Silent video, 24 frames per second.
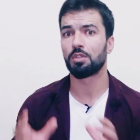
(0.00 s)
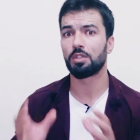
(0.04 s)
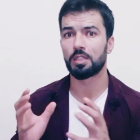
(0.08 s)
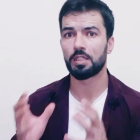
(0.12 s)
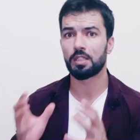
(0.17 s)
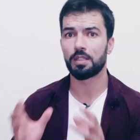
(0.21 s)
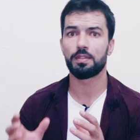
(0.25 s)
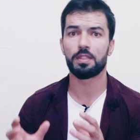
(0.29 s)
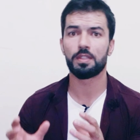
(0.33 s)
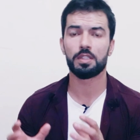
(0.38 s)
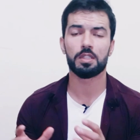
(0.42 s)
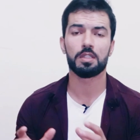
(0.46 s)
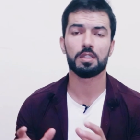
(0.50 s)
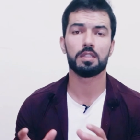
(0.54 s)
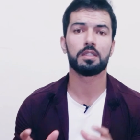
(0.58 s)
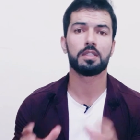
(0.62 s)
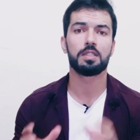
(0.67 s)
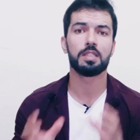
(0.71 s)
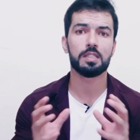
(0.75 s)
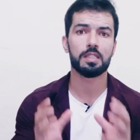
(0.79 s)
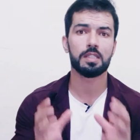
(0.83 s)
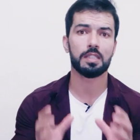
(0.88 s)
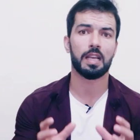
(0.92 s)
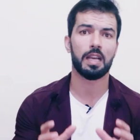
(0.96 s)
or division
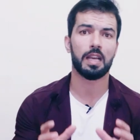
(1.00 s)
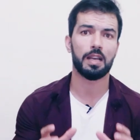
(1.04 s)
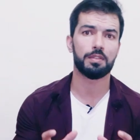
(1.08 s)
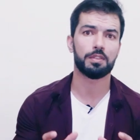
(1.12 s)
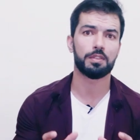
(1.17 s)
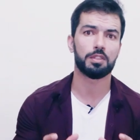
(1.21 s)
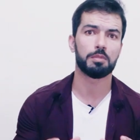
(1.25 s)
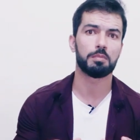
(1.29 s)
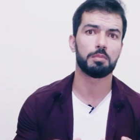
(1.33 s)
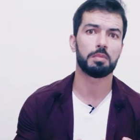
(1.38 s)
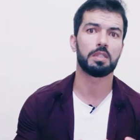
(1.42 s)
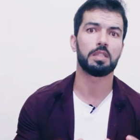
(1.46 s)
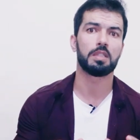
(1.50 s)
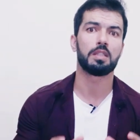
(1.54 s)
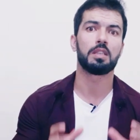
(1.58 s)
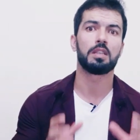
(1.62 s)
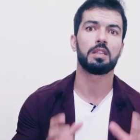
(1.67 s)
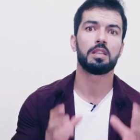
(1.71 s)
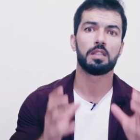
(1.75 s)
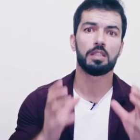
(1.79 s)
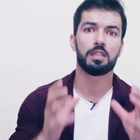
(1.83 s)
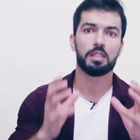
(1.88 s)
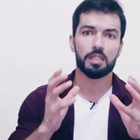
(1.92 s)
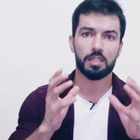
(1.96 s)
doesn't have to be
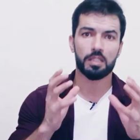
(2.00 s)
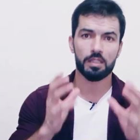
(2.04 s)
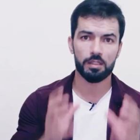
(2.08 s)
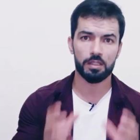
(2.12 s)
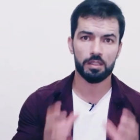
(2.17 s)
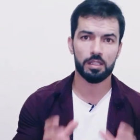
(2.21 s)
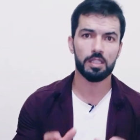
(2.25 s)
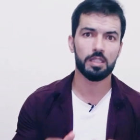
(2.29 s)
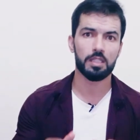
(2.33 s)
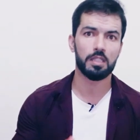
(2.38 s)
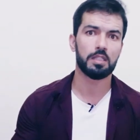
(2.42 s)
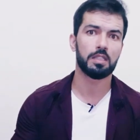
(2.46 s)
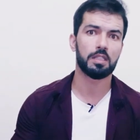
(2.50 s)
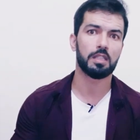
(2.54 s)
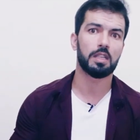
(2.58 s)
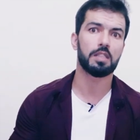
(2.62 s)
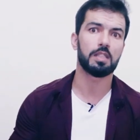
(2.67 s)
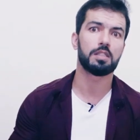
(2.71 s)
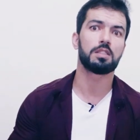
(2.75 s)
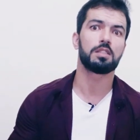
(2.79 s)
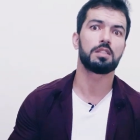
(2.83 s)
considered as